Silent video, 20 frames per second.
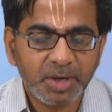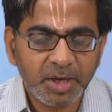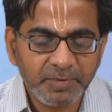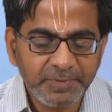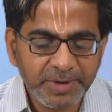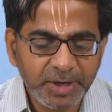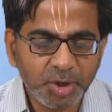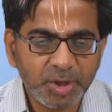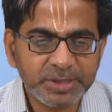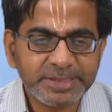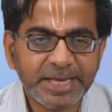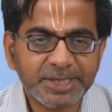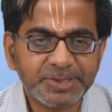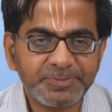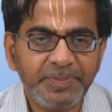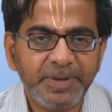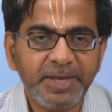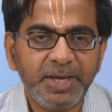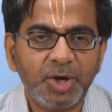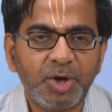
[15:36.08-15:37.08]
Windows
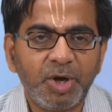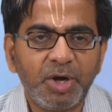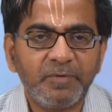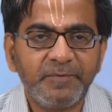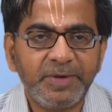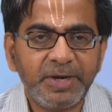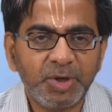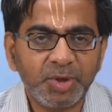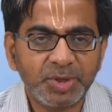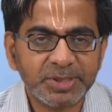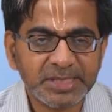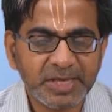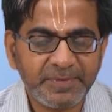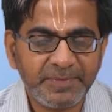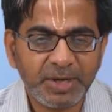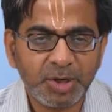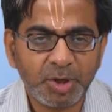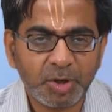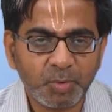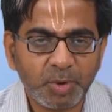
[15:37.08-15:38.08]
XP or Windows
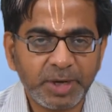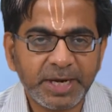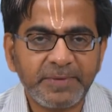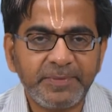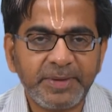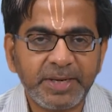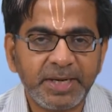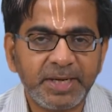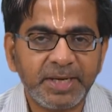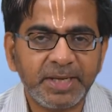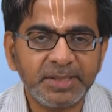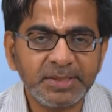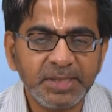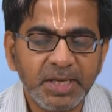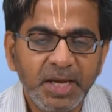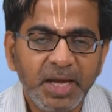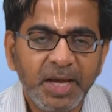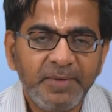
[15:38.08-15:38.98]
7 or whatever it is,